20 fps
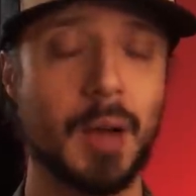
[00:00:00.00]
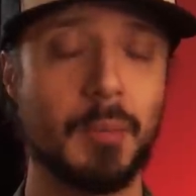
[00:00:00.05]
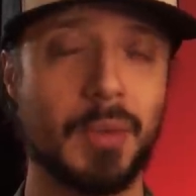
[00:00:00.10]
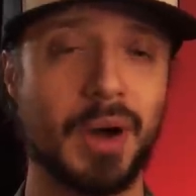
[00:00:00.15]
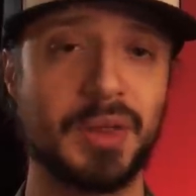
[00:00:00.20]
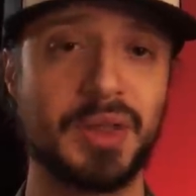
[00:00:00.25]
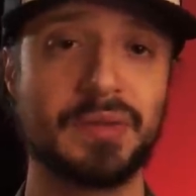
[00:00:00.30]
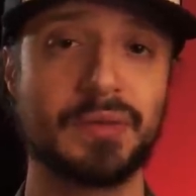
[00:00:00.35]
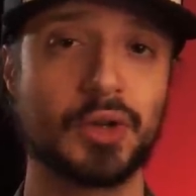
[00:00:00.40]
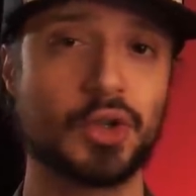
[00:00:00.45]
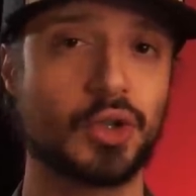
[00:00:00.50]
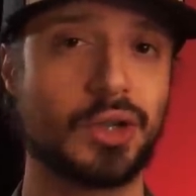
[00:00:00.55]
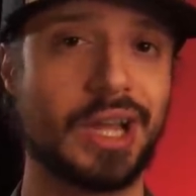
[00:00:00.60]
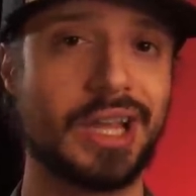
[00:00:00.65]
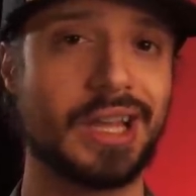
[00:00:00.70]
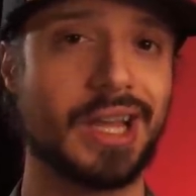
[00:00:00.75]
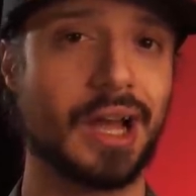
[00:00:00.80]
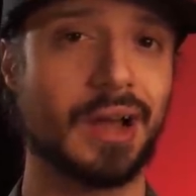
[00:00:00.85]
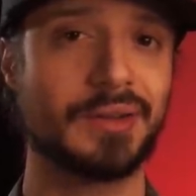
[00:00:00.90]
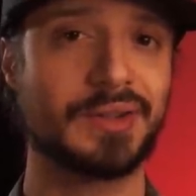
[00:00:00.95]
monthly virtual
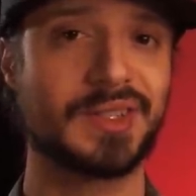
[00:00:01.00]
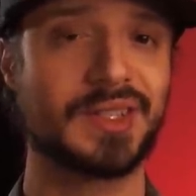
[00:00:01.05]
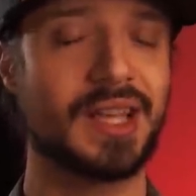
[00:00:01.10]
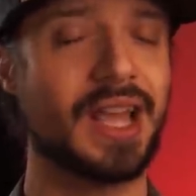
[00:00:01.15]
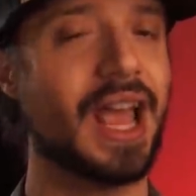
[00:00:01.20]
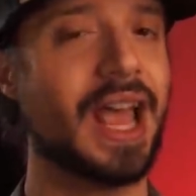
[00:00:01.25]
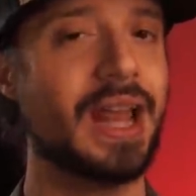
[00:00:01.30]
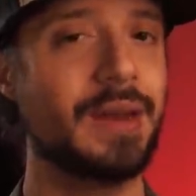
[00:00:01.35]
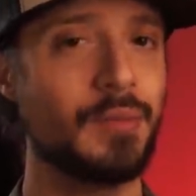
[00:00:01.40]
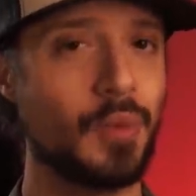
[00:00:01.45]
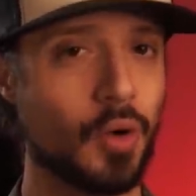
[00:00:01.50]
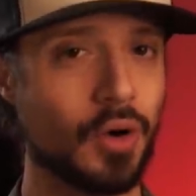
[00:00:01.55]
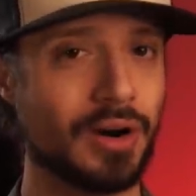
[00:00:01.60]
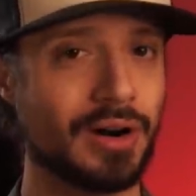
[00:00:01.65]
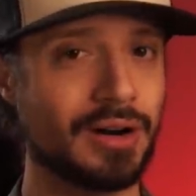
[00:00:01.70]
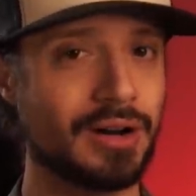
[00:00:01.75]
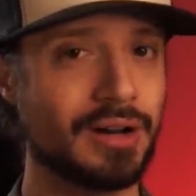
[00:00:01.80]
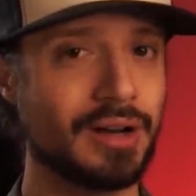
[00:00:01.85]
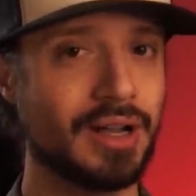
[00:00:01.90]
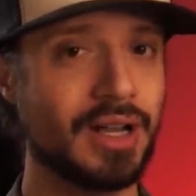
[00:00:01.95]
hangouts, and
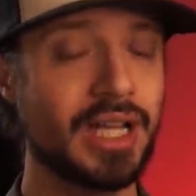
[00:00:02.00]
more.